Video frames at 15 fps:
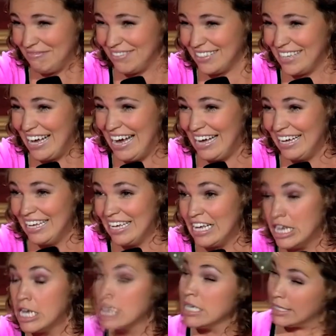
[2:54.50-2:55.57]
yeah?
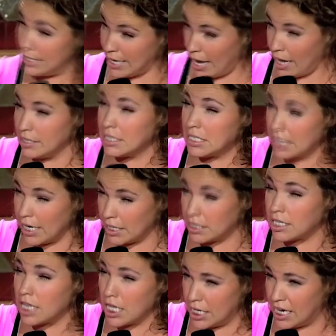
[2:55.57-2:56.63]
See how it
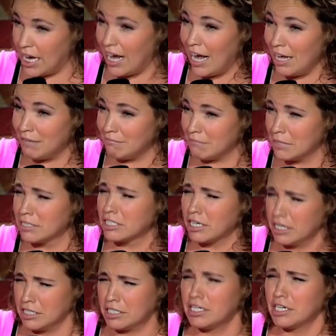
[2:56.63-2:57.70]
sticks to the cup? It's
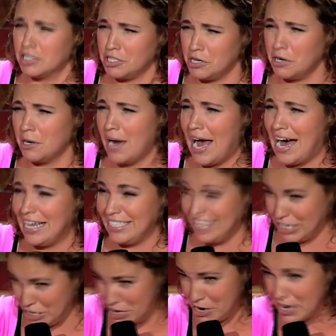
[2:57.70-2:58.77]
gonna stick to your ass. Are
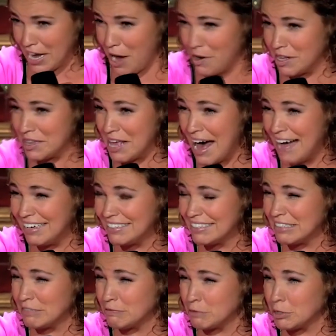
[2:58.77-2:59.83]
you okay with that?
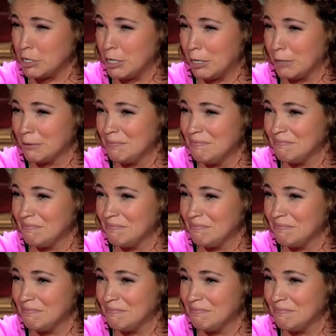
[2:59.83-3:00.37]
That's for you.